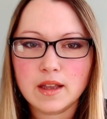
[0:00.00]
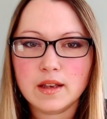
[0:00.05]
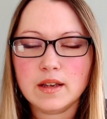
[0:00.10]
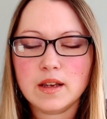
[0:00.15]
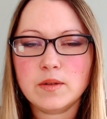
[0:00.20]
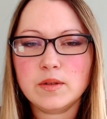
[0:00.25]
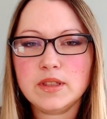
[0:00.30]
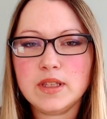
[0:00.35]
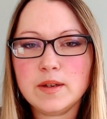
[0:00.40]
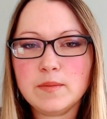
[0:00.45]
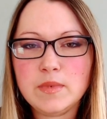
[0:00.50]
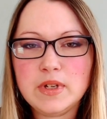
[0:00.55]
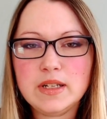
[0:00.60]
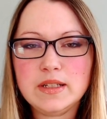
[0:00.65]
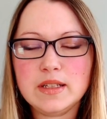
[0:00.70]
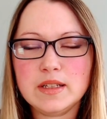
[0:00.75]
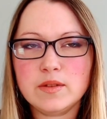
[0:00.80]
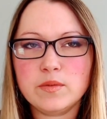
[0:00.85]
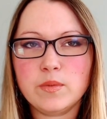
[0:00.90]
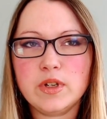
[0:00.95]
Now, what that means
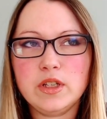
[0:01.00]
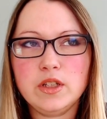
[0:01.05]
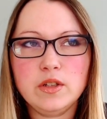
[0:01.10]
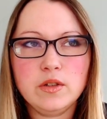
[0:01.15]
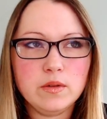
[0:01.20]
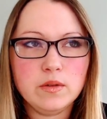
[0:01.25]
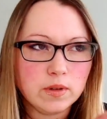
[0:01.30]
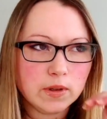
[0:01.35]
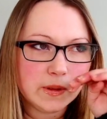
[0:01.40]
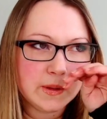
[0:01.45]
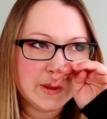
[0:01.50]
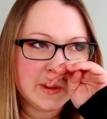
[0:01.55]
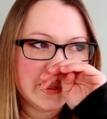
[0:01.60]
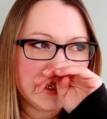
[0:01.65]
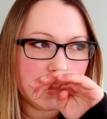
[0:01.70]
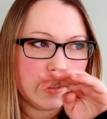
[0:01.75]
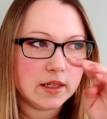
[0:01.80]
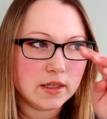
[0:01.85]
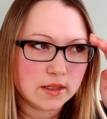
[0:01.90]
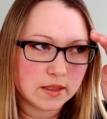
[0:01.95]
is when you are
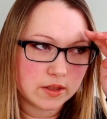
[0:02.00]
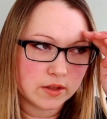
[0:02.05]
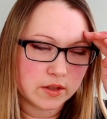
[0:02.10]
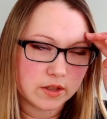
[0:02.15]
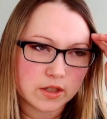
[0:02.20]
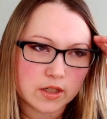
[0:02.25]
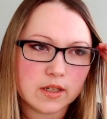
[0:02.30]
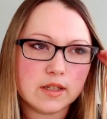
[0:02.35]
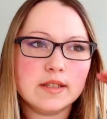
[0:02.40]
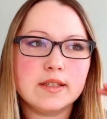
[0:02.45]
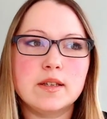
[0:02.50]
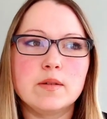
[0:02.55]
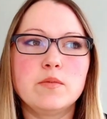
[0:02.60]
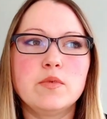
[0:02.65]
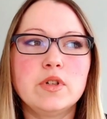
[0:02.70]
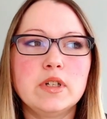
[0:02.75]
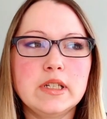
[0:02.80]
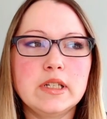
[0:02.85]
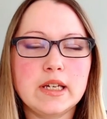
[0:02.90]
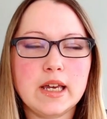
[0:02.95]
looking at search and
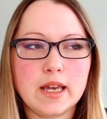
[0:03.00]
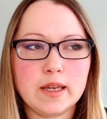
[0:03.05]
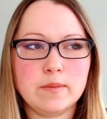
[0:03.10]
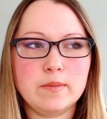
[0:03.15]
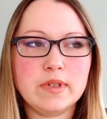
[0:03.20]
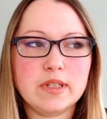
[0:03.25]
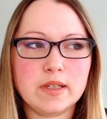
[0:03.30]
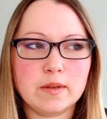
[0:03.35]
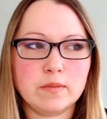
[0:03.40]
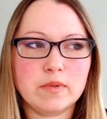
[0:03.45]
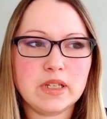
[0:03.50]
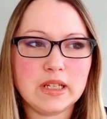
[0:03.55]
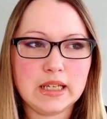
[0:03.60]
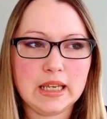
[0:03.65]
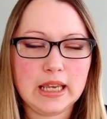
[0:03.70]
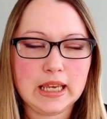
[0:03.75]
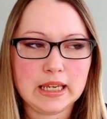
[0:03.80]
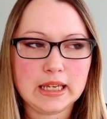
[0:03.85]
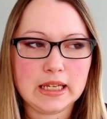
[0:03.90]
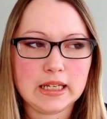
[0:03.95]
someone types something
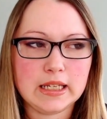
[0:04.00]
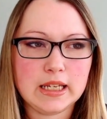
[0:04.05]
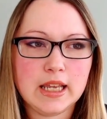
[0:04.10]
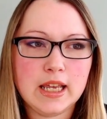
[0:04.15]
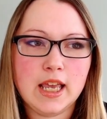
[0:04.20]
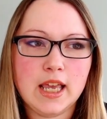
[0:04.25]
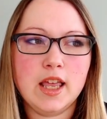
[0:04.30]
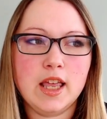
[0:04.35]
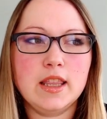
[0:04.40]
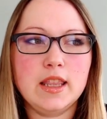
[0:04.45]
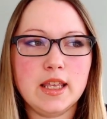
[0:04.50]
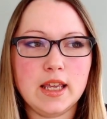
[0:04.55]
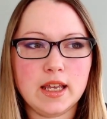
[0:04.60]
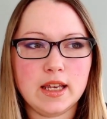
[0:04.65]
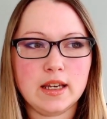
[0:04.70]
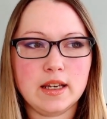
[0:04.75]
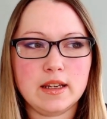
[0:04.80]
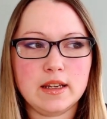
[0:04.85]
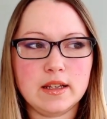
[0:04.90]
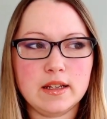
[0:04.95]
in
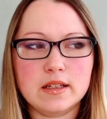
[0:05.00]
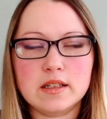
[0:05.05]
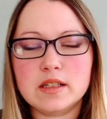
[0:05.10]
that is